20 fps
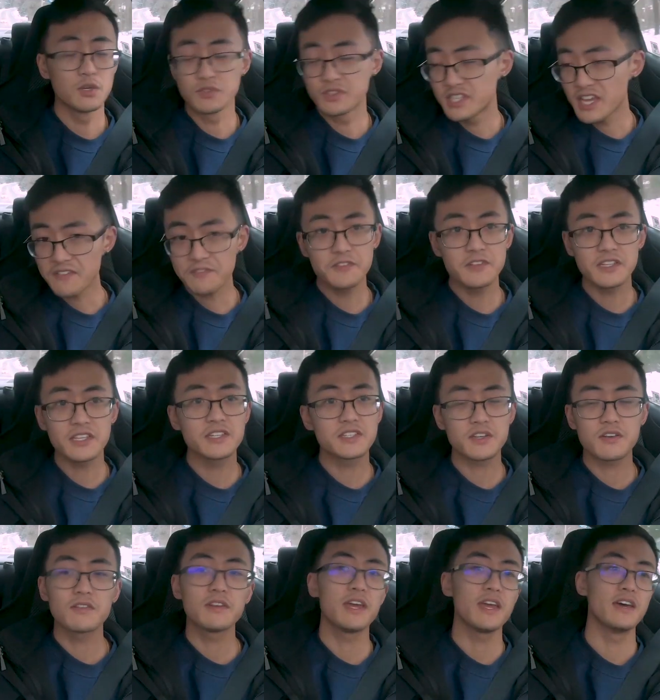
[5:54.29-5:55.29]
You'll definitely
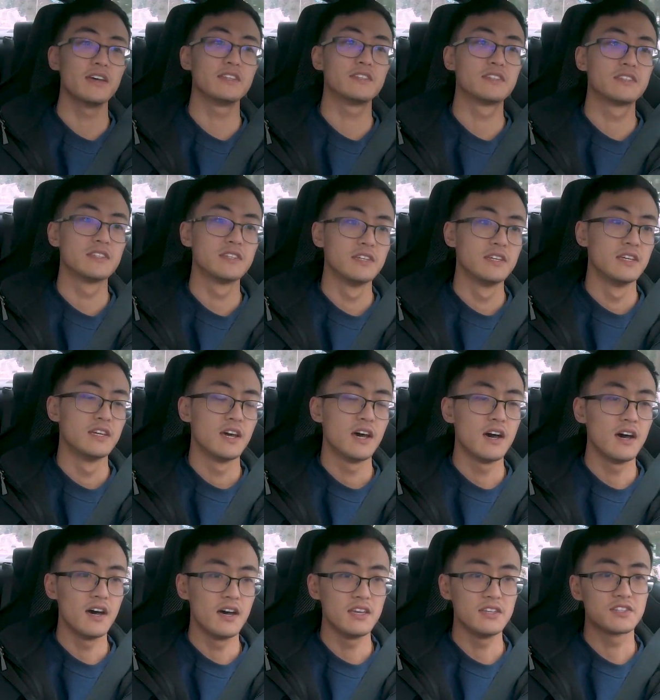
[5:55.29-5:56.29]
turn heads
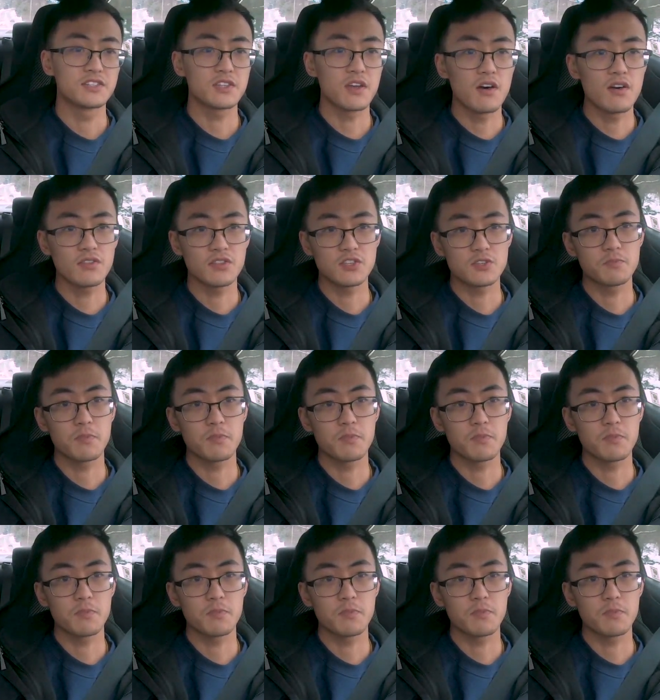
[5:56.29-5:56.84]
installing